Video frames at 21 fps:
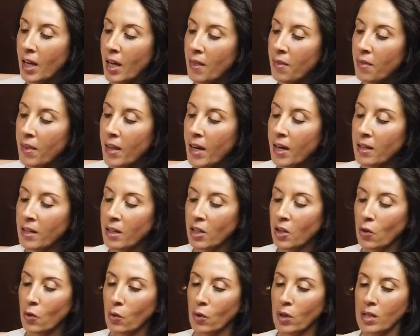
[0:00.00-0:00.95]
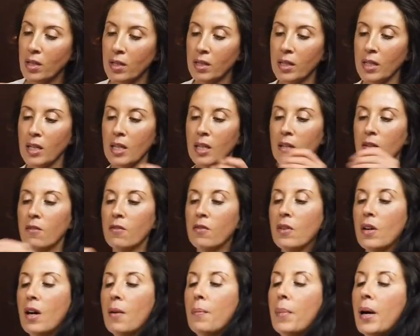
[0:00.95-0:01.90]
and then you receive
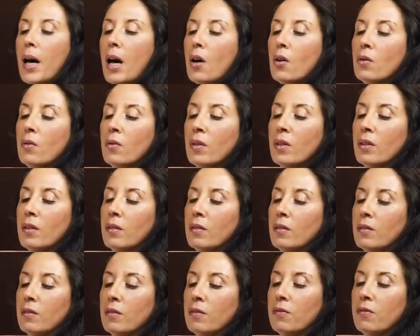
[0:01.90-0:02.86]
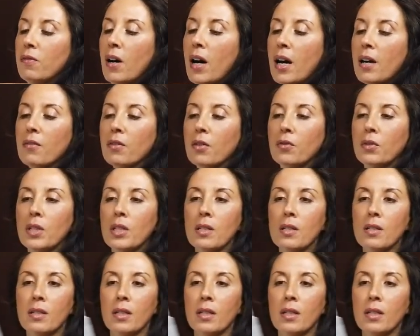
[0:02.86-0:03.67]
about 5 of